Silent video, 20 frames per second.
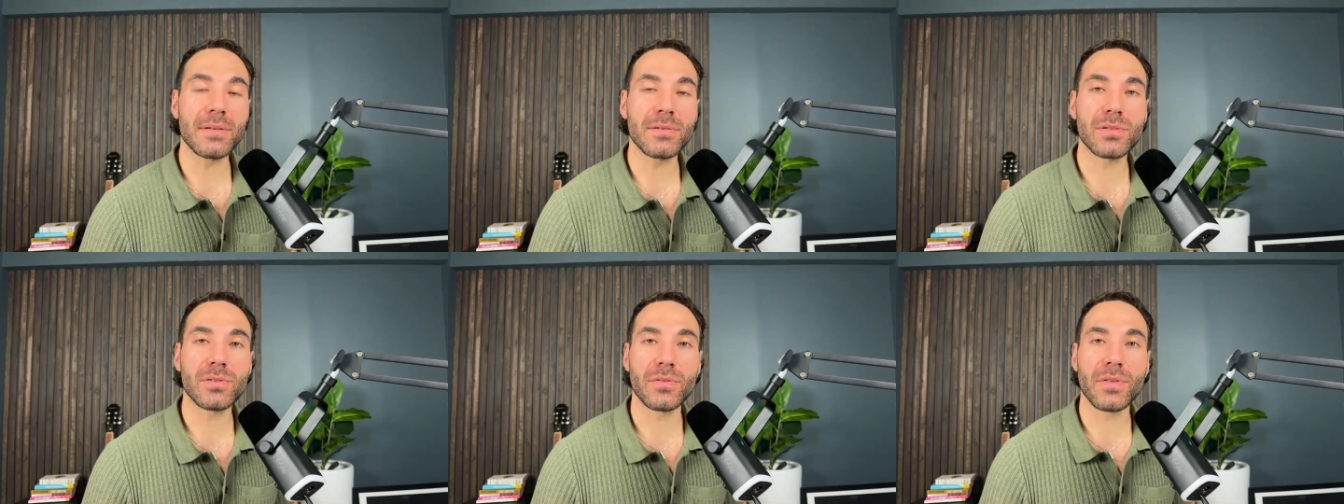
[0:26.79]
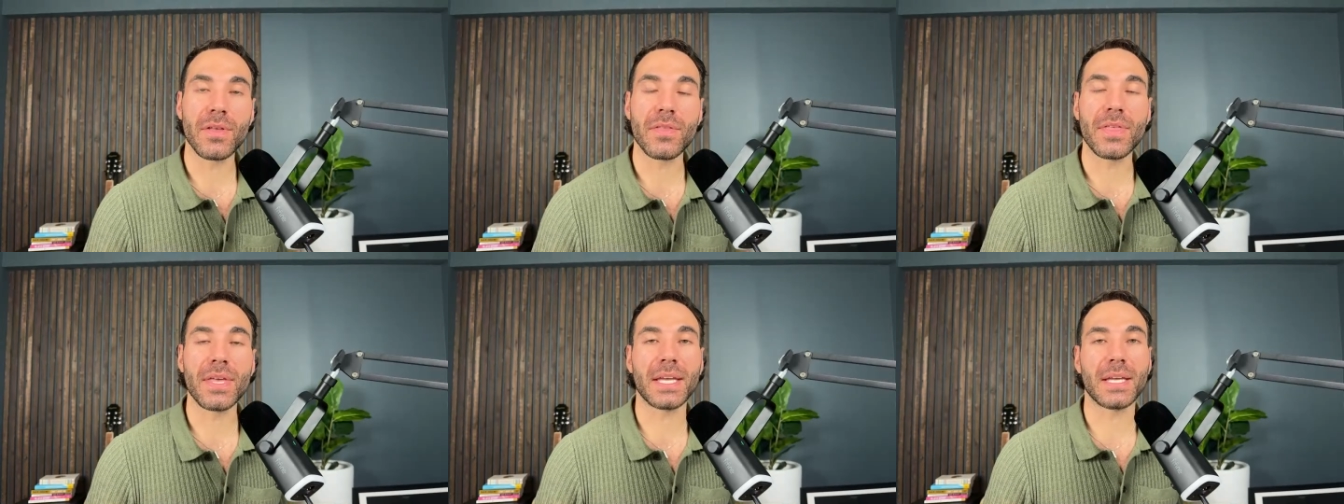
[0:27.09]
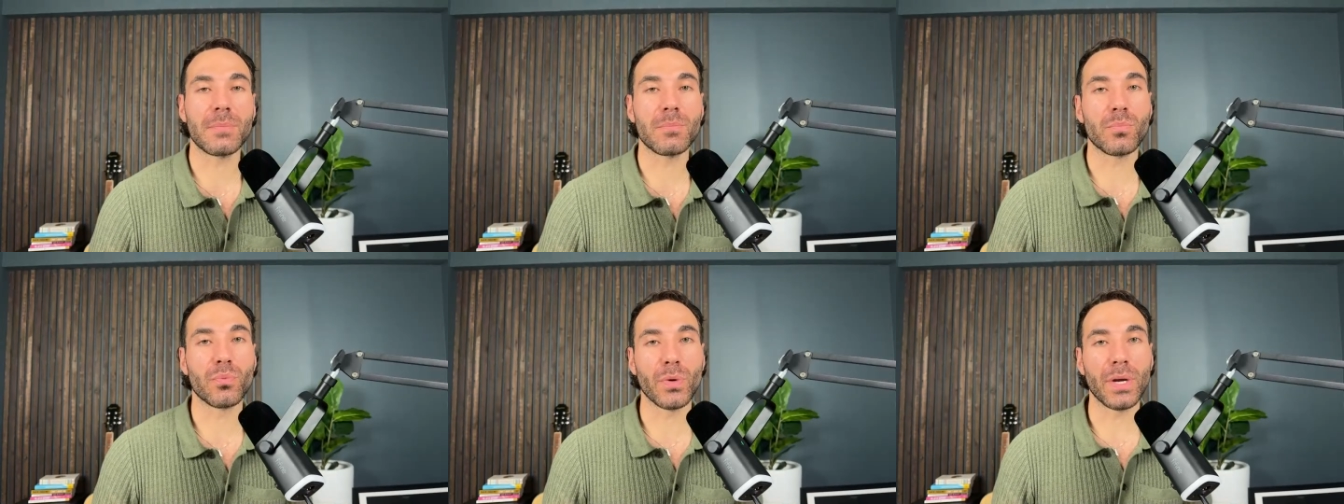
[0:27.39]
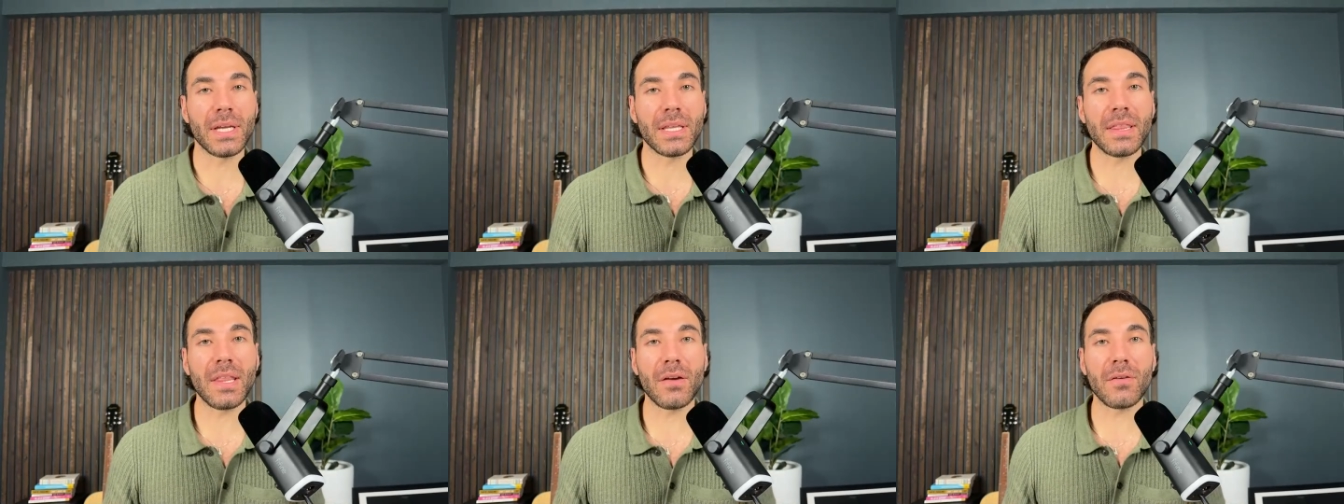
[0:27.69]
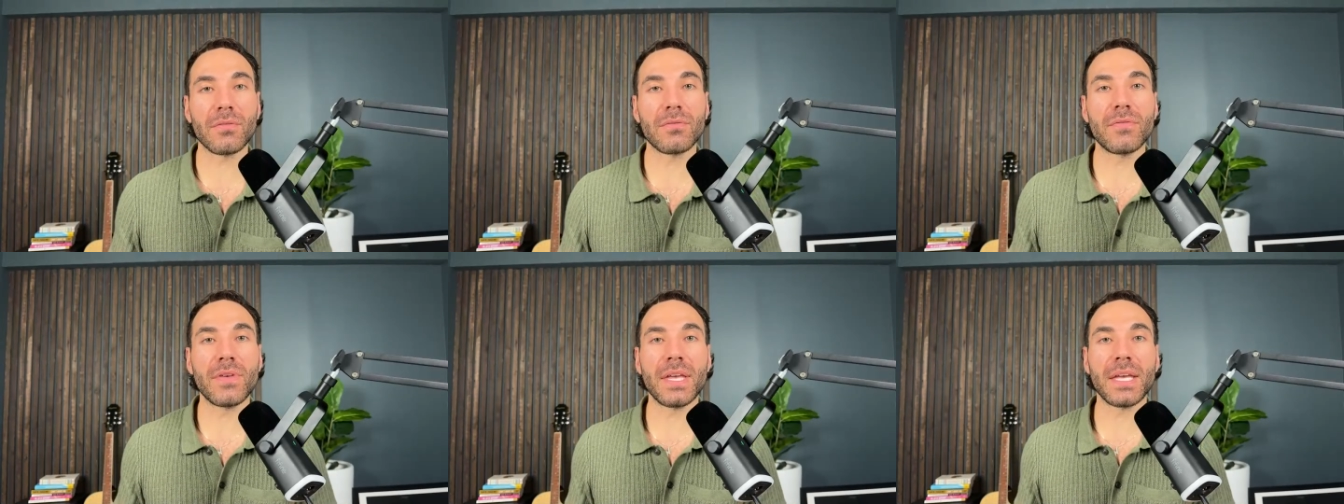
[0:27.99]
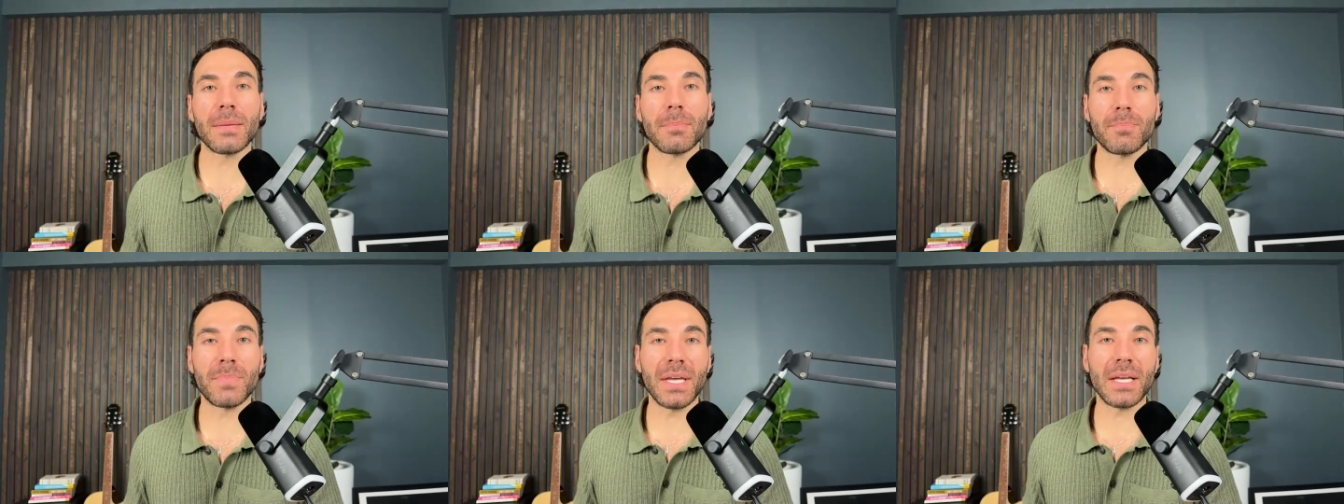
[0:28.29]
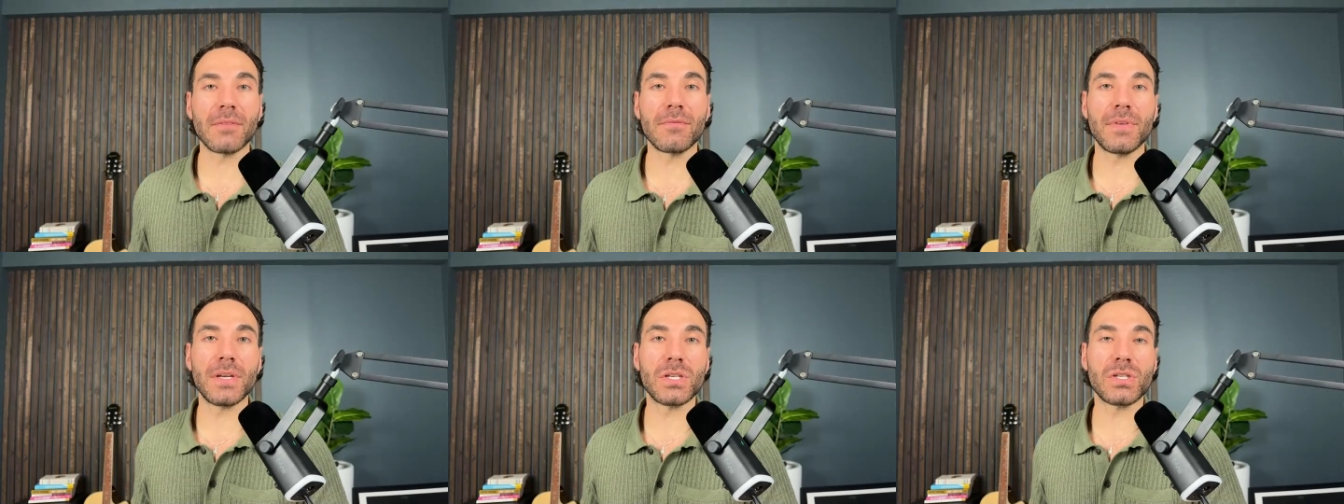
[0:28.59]
so that they can bring their
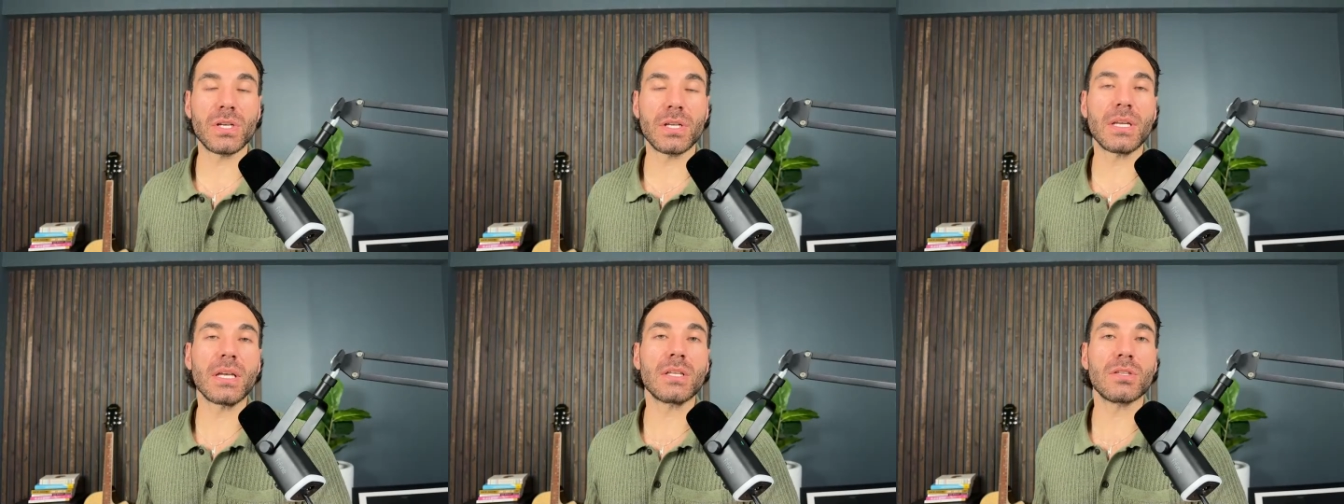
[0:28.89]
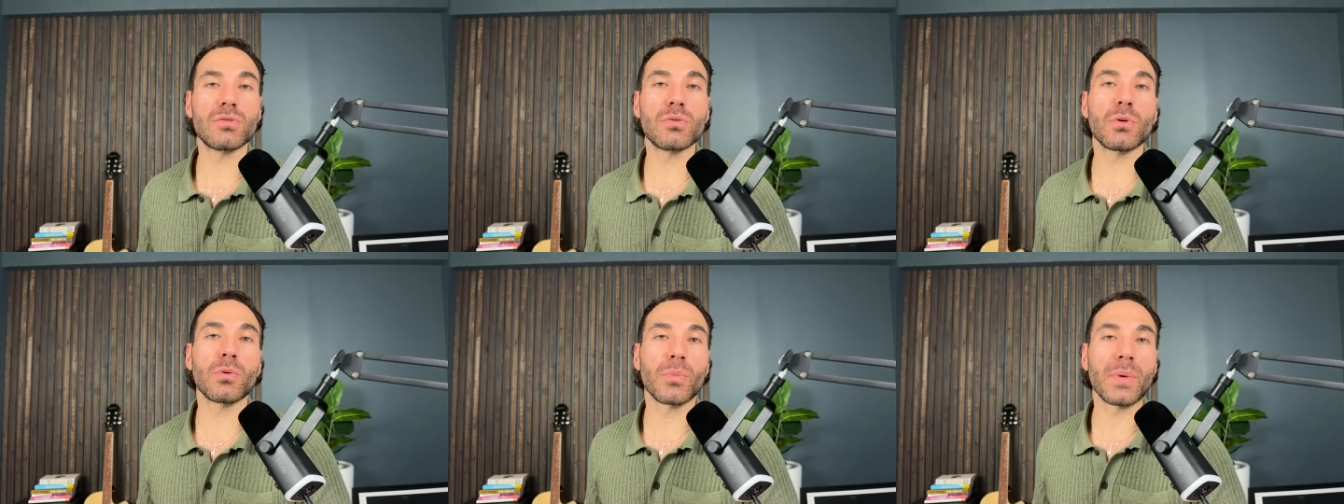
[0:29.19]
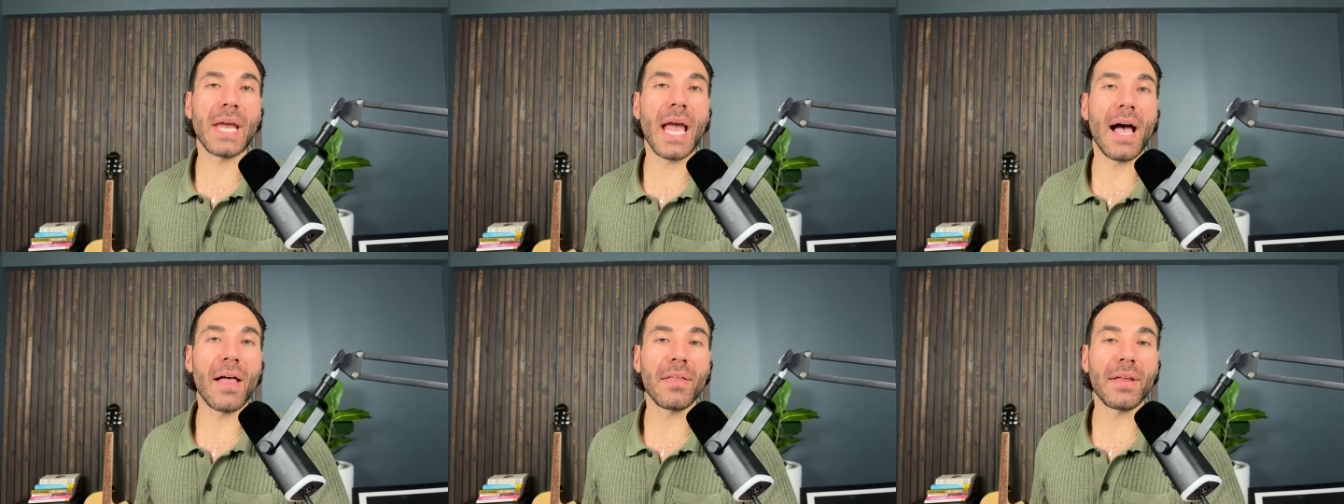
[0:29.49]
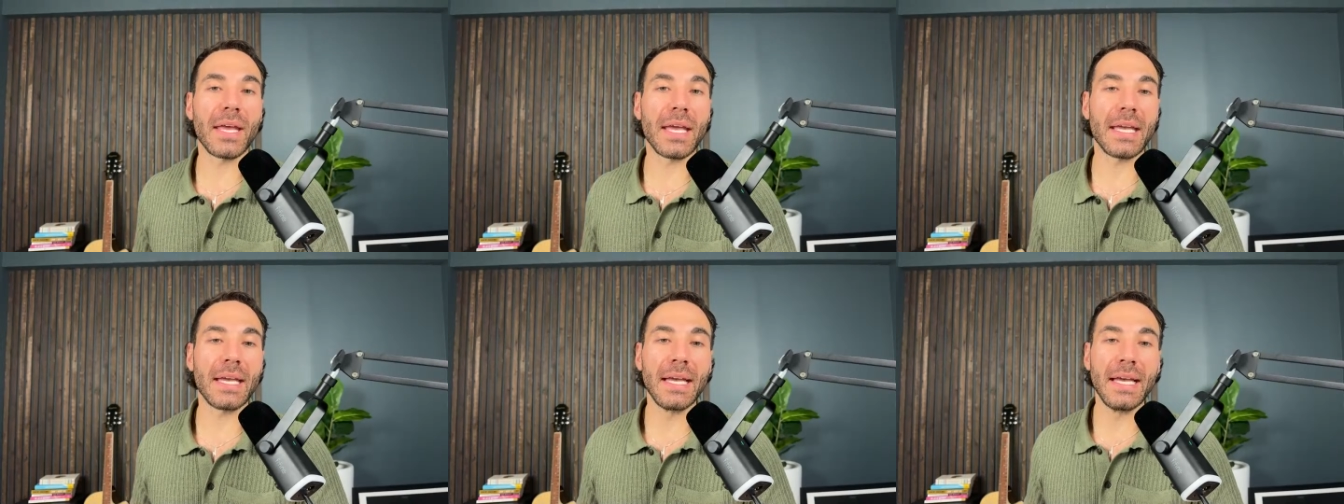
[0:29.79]
big vision into a reality.